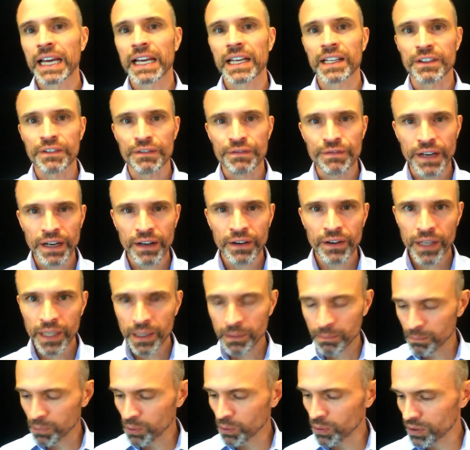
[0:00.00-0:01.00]
It's
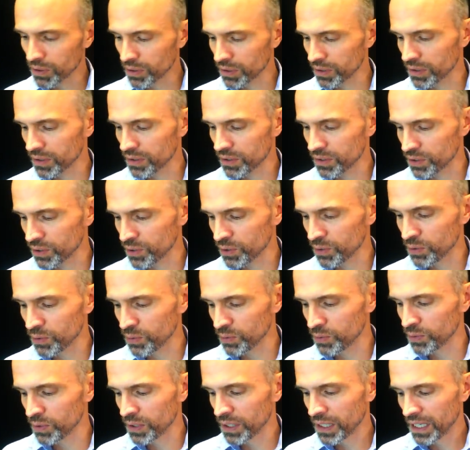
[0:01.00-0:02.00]
very important
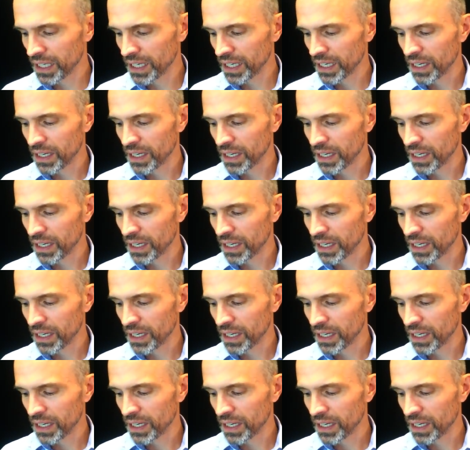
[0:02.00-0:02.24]
to